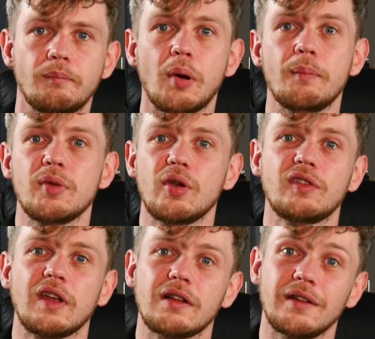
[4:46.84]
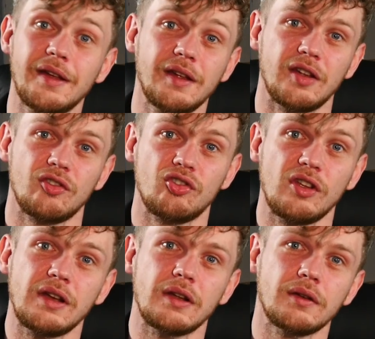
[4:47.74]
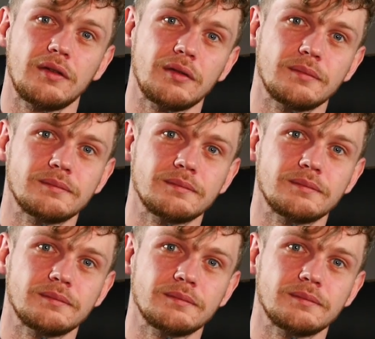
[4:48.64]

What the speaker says: but musically, it's genius.